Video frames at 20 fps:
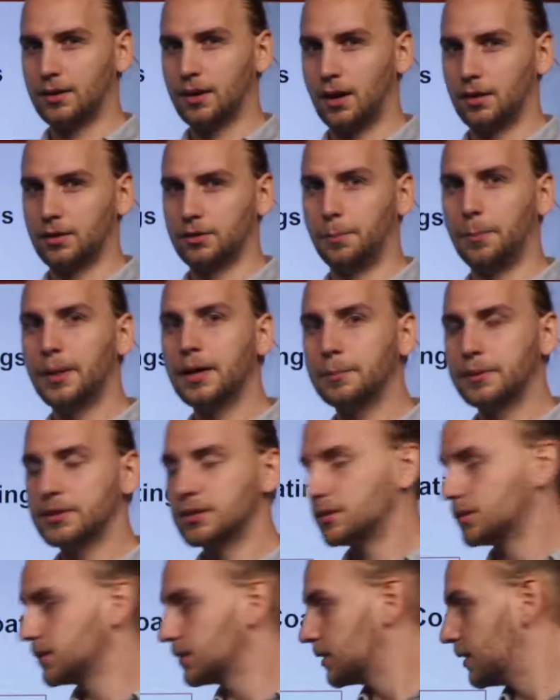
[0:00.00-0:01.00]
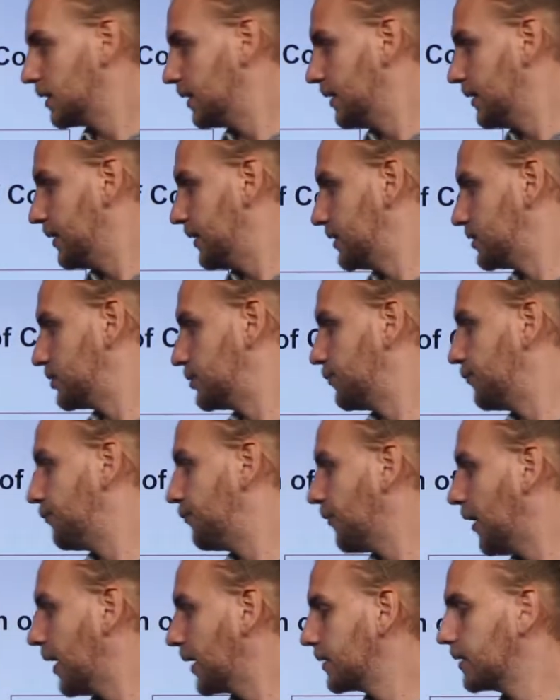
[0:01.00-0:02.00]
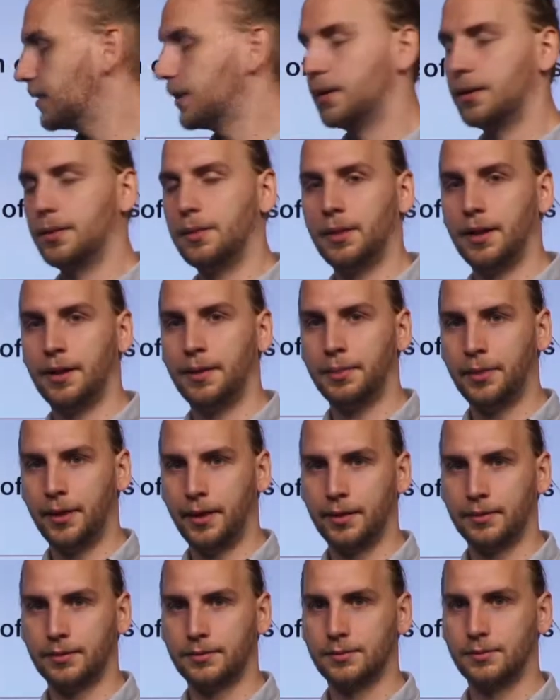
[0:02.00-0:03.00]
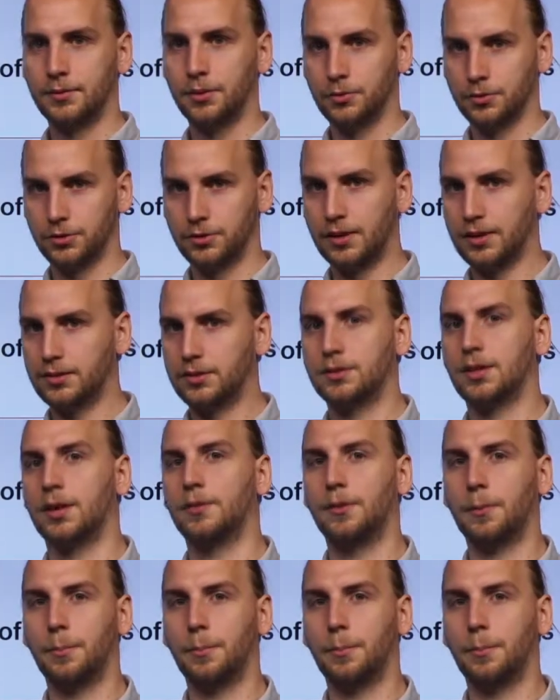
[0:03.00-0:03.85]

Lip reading: colored pigment, is to find those necessary